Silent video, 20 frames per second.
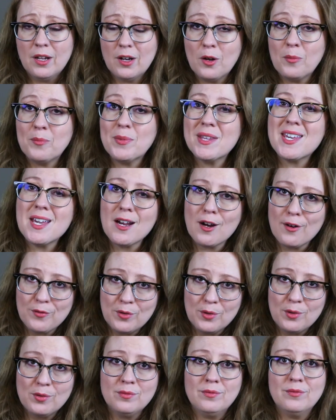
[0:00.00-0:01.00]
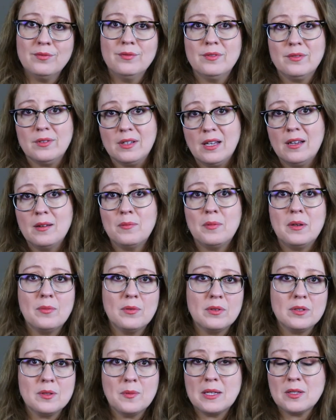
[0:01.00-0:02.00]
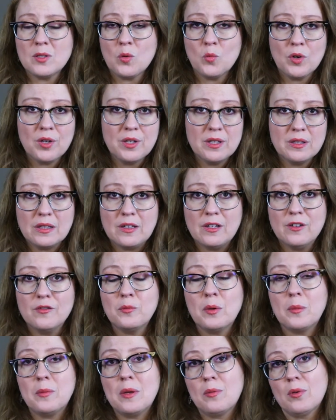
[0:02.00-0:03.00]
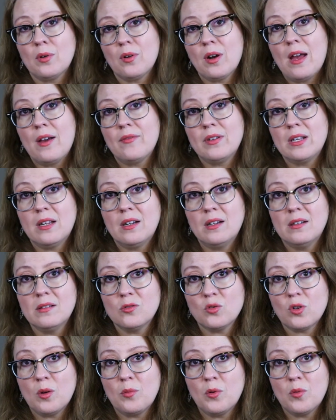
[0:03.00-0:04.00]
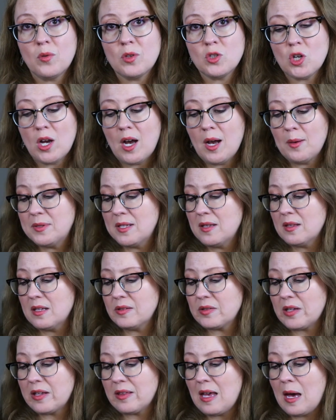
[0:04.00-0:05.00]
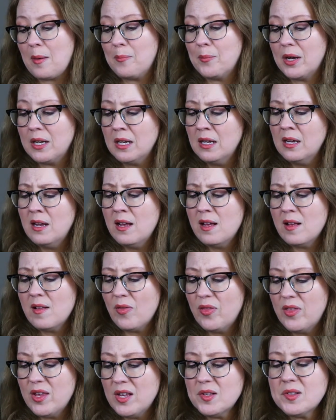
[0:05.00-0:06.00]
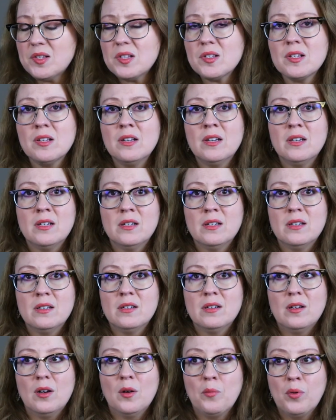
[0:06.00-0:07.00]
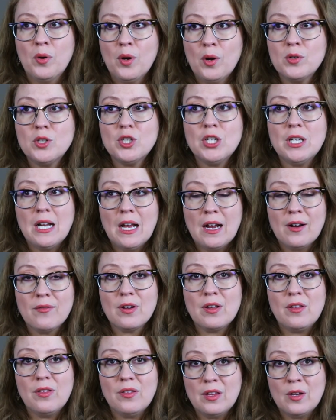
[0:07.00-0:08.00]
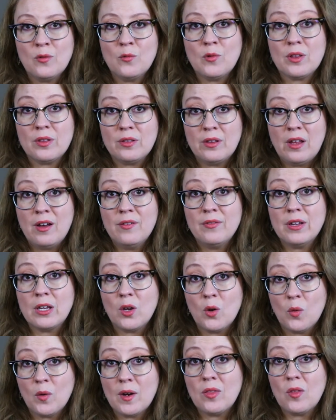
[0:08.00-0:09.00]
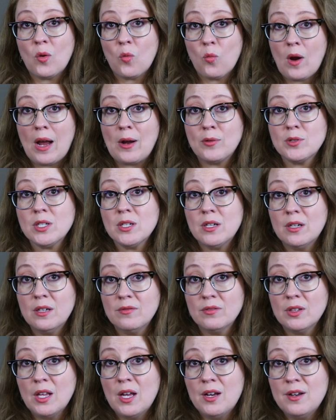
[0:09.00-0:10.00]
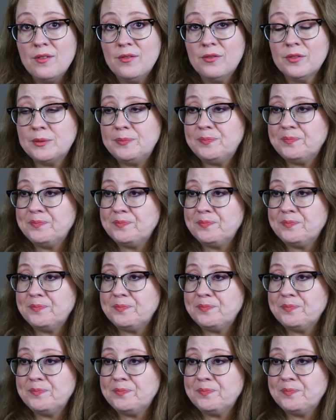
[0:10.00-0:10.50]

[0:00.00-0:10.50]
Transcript: you know, be careful, okay? People, it depends on where you live, but people are having trouble with jobs and things like that. But this approaching everything with love and going the route of love